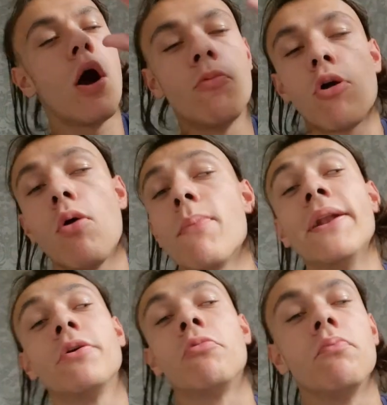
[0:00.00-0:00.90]

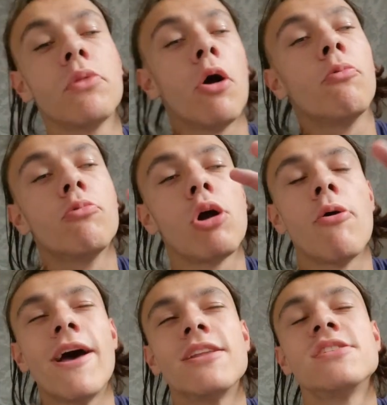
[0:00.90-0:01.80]
mental. I will
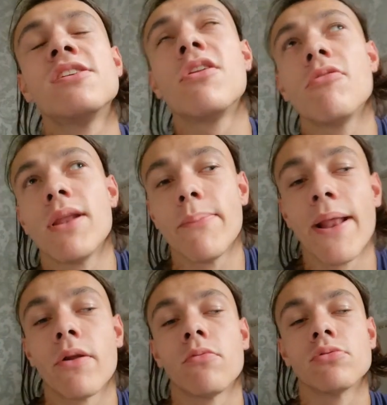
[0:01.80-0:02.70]
go absolutely
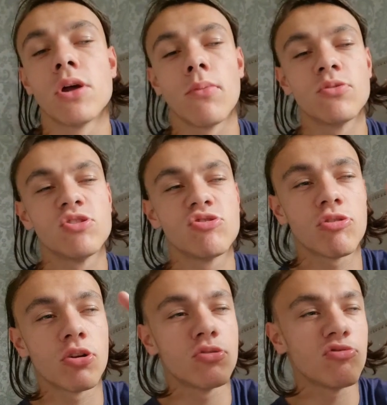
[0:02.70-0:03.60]
mental. So I'm just
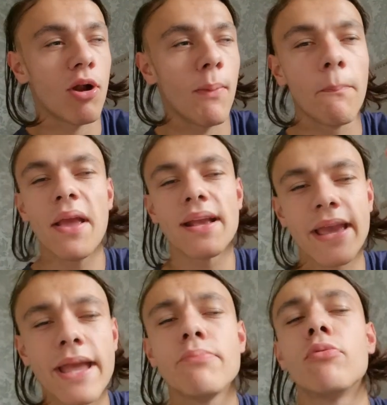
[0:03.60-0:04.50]
going to try and pick
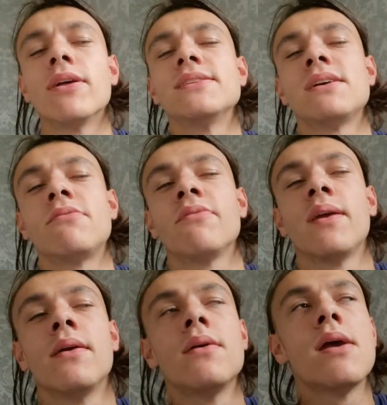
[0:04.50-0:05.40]
key points out of
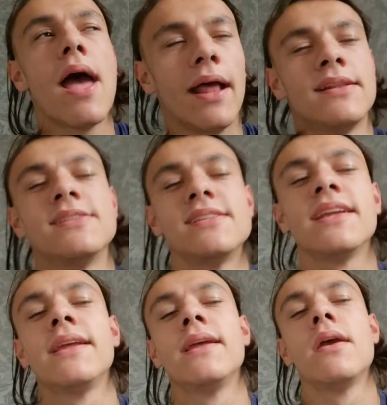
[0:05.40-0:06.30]
it and
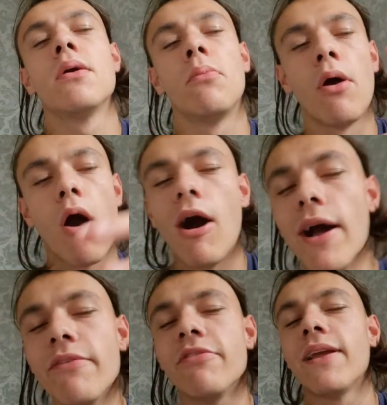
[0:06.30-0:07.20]
see well,
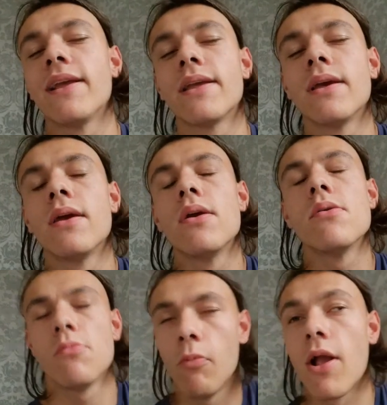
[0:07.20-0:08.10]
I think
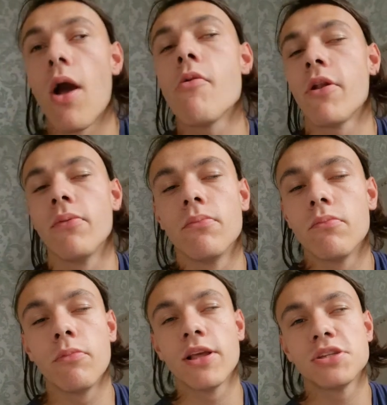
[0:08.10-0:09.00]
we're going,
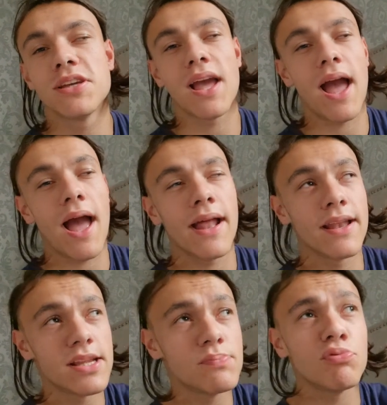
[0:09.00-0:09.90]
which at
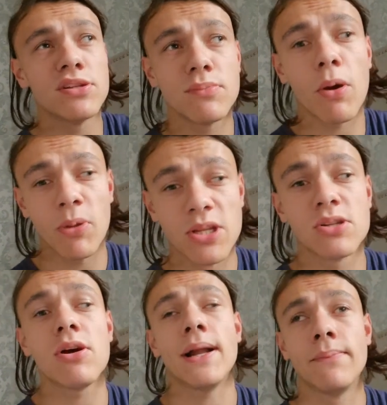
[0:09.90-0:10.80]
this present moment in
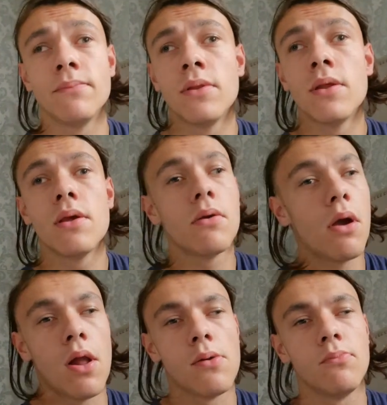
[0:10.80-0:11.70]
time,
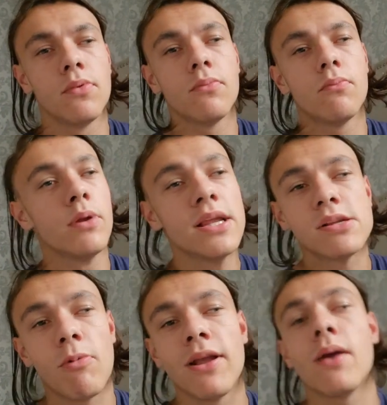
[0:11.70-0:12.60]
we need
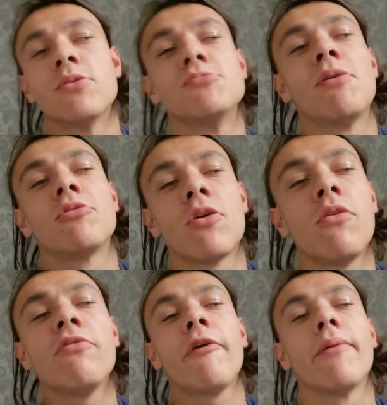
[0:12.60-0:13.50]
to wake up and smell the
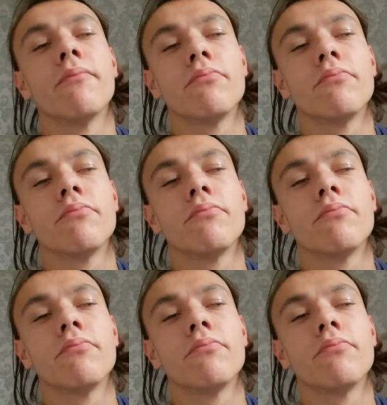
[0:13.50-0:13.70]
coffee.